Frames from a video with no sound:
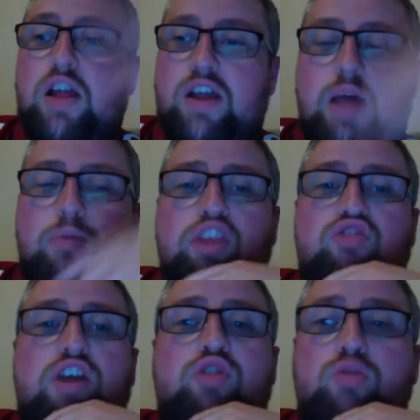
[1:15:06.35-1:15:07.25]
I'm going to try
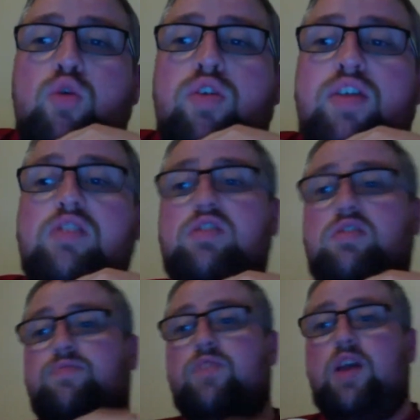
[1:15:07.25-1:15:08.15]
and do more of this.
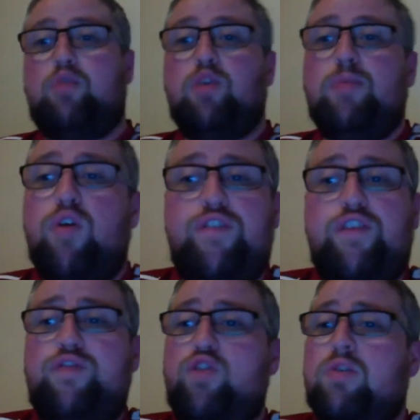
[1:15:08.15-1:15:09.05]
I'm going to be off for a
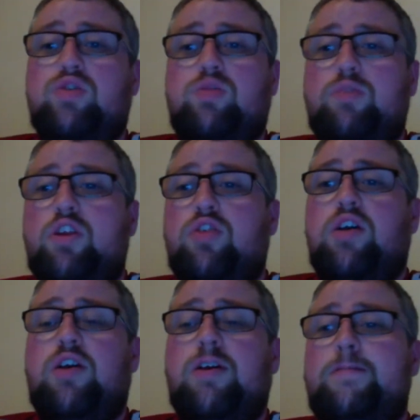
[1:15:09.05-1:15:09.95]
few months. I'm going to do that.